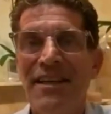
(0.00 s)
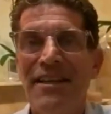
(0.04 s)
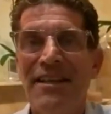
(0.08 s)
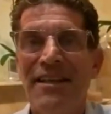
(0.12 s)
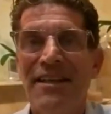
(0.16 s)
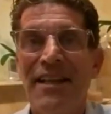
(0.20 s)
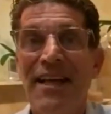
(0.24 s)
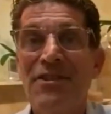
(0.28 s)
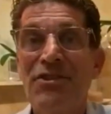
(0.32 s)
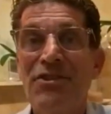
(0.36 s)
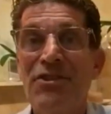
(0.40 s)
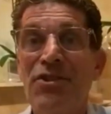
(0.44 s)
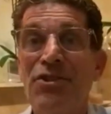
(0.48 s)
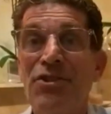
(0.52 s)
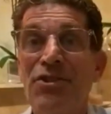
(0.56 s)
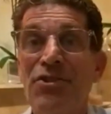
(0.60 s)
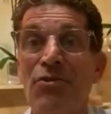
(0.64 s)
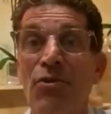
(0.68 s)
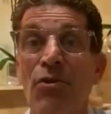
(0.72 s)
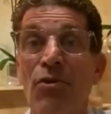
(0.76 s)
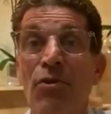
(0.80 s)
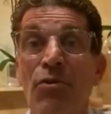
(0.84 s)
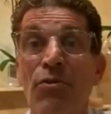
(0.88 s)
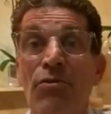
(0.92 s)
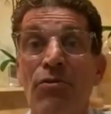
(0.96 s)
That's
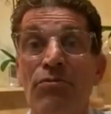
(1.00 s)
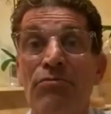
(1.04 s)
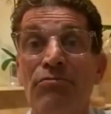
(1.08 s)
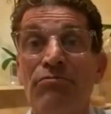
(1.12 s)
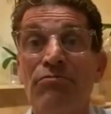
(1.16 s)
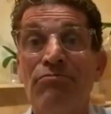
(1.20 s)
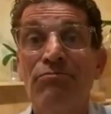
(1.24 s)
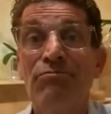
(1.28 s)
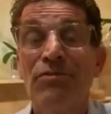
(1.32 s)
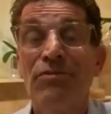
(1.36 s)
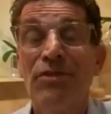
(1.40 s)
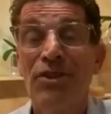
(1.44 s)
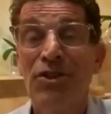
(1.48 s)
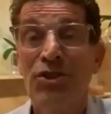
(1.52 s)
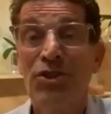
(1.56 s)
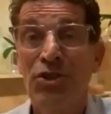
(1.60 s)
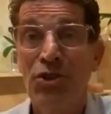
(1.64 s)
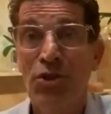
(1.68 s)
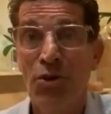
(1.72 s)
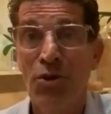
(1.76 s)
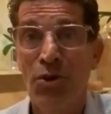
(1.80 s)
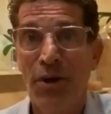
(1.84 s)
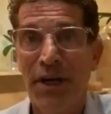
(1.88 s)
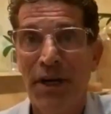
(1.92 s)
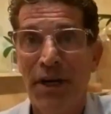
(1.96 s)
the
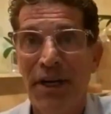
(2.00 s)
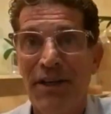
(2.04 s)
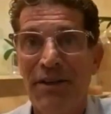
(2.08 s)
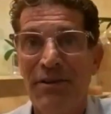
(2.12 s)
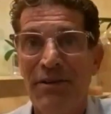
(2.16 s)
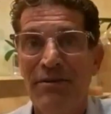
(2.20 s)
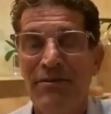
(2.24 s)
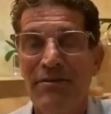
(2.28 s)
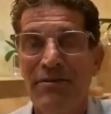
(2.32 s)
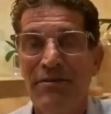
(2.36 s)
story.